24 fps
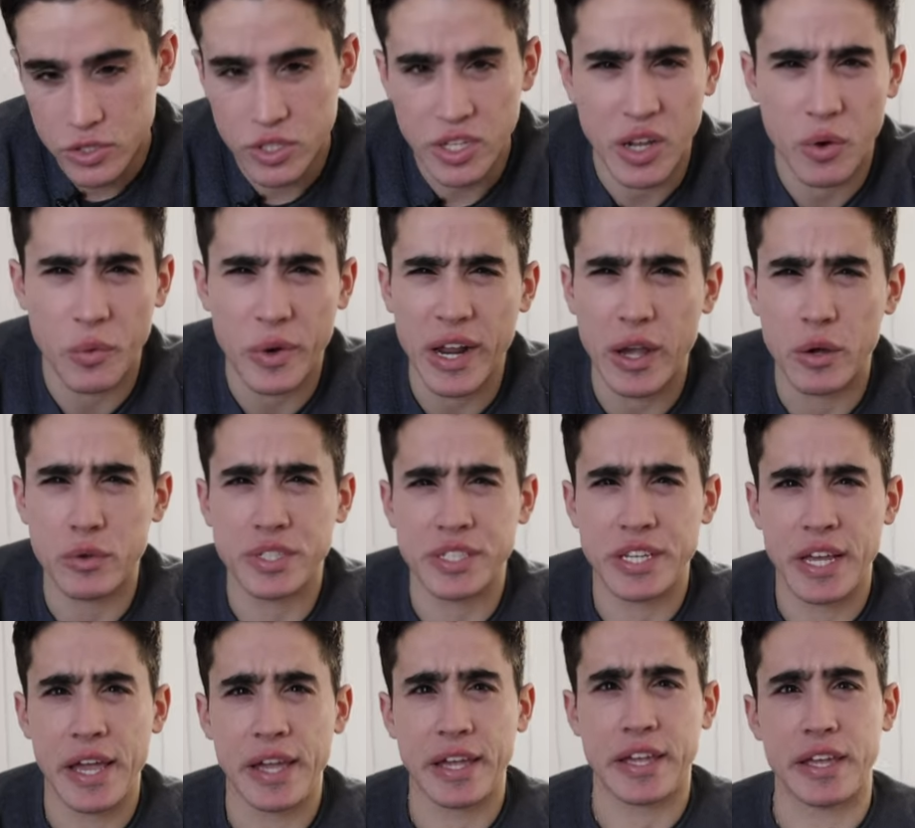So yeah, when I
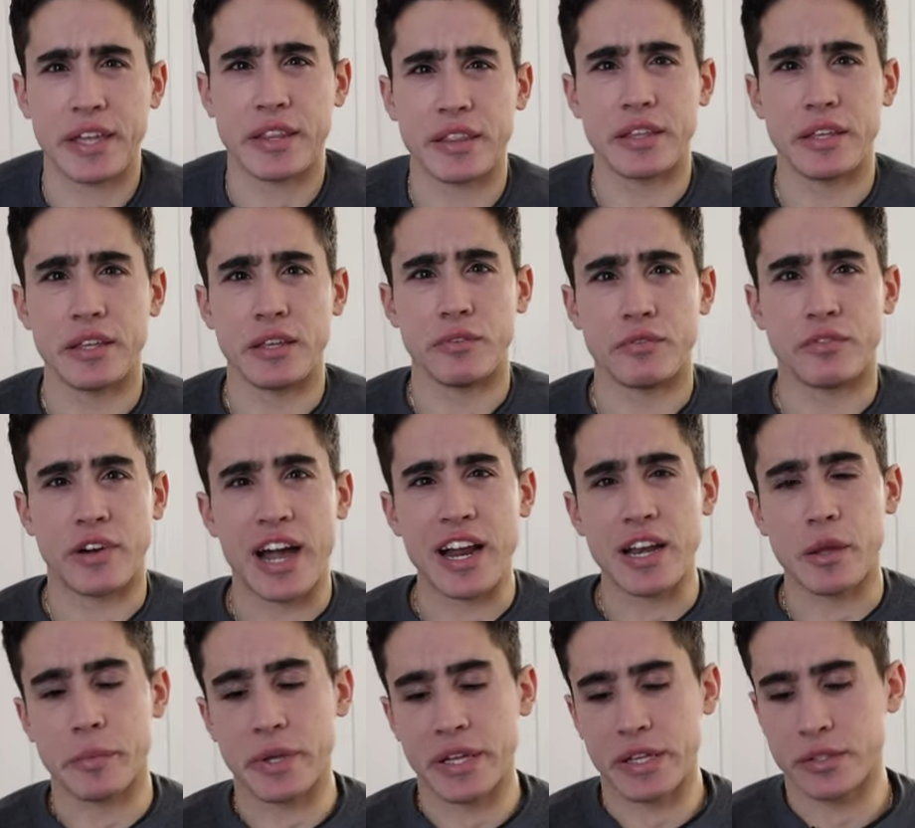was taking the
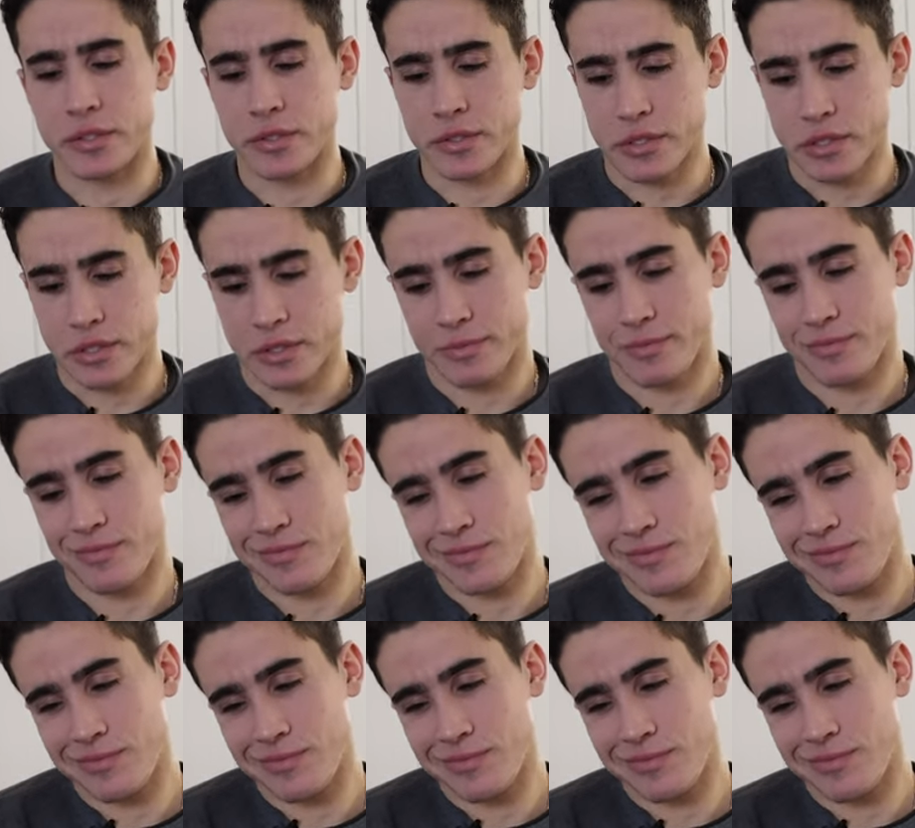vitamins,